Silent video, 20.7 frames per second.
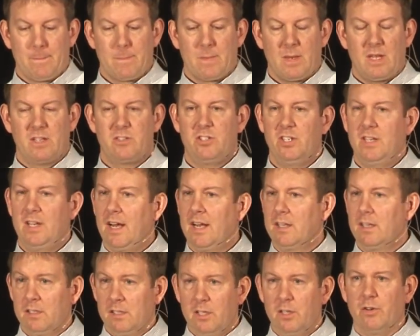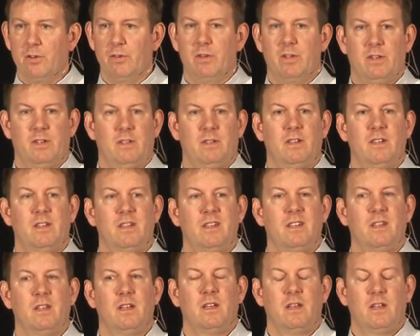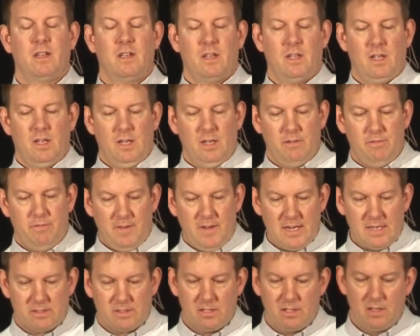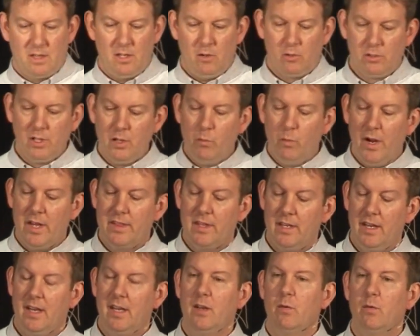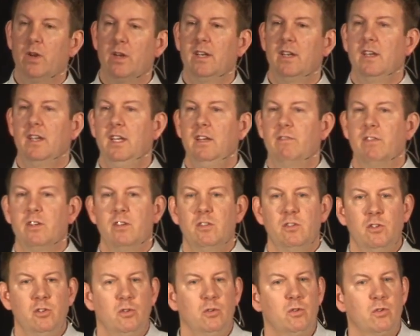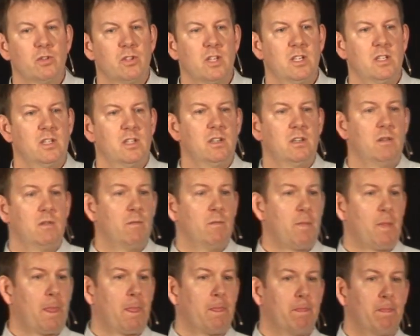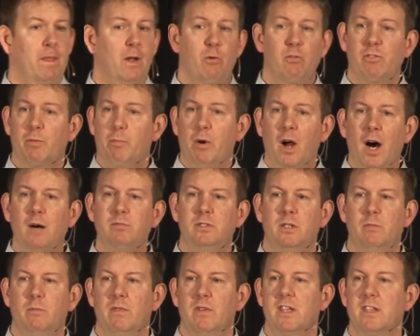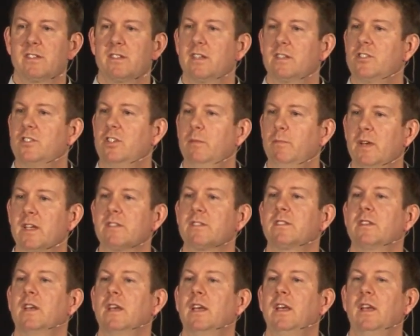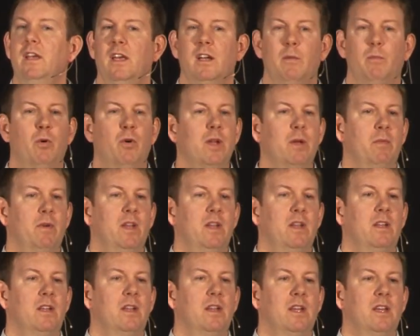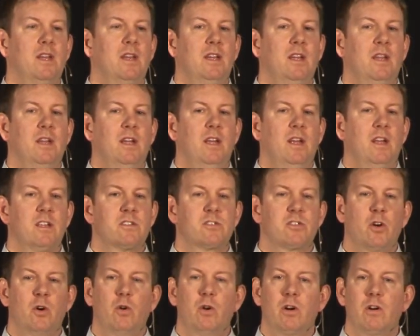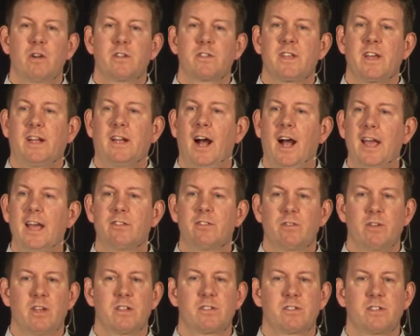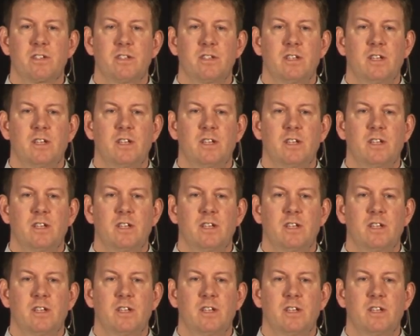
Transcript: and she died alone. In fact, the only way that anyone even knew that there was a problem is that she missed an appointment. And so her psychiatrist